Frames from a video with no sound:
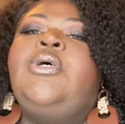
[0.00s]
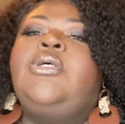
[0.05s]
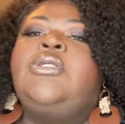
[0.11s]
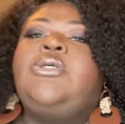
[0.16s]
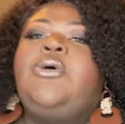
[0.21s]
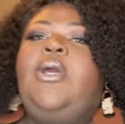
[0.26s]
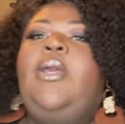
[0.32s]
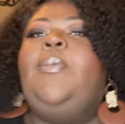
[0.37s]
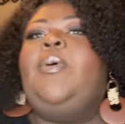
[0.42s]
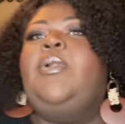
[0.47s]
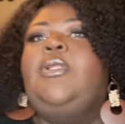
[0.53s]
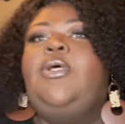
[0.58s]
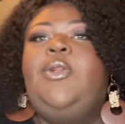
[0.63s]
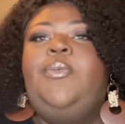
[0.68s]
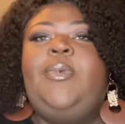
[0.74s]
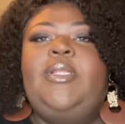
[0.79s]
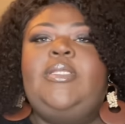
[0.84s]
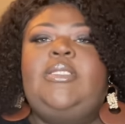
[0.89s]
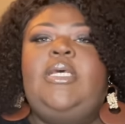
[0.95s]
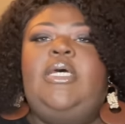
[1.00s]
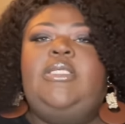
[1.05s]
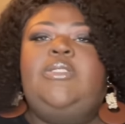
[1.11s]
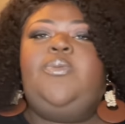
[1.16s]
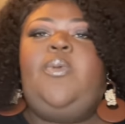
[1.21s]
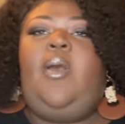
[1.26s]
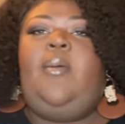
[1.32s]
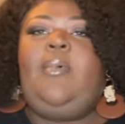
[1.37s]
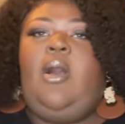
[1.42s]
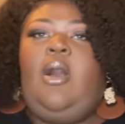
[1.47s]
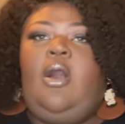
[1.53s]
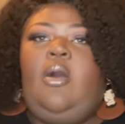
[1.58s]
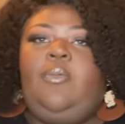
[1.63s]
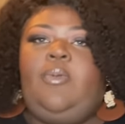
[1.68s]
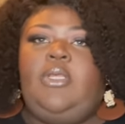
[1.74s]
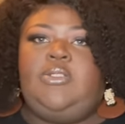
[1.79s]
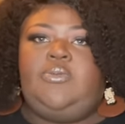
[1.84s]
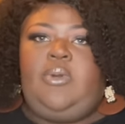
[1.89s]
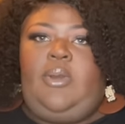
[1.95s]
So if a little bit does rub off,
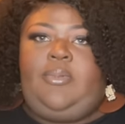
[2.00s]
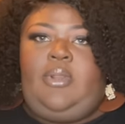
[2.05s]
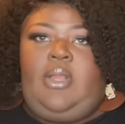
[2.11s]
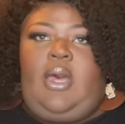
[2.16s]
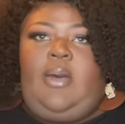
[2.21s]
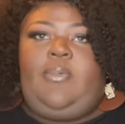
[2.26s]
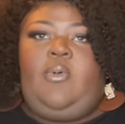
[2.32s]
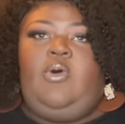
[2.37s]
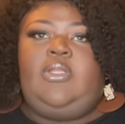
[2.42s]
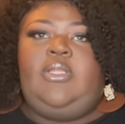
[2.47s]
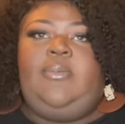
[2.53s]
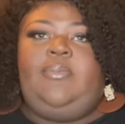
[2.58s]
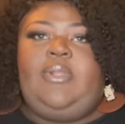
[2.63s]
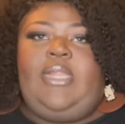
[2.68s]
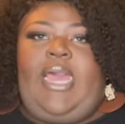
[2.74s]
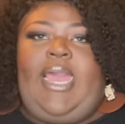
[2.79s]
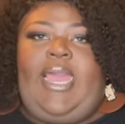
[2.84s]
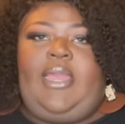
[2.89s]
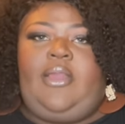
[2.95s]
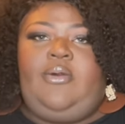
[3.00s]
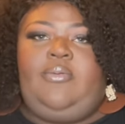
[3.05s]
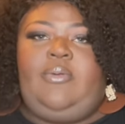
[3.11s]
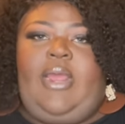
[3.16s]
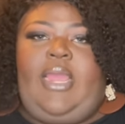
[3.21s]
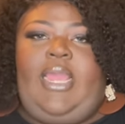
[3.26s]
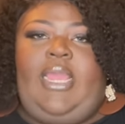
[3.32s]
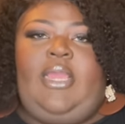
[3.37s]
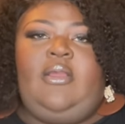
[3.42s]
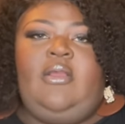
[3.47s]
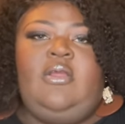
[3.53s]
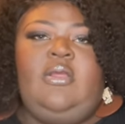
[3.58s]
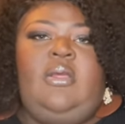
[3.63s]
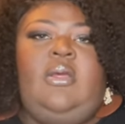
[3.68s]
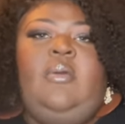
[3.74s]
it's rubbing off on the black, right?